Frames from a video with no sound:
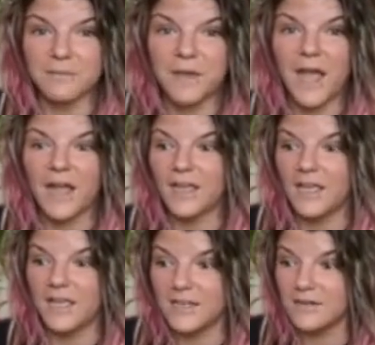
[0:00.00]
back
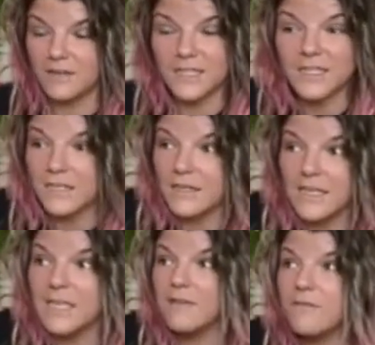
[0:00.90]
in, like,
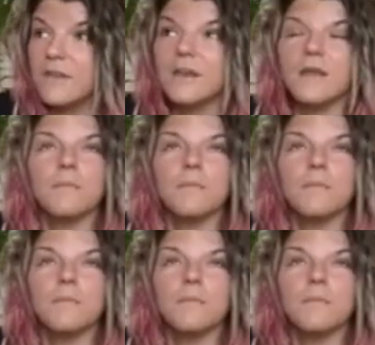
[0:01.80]
even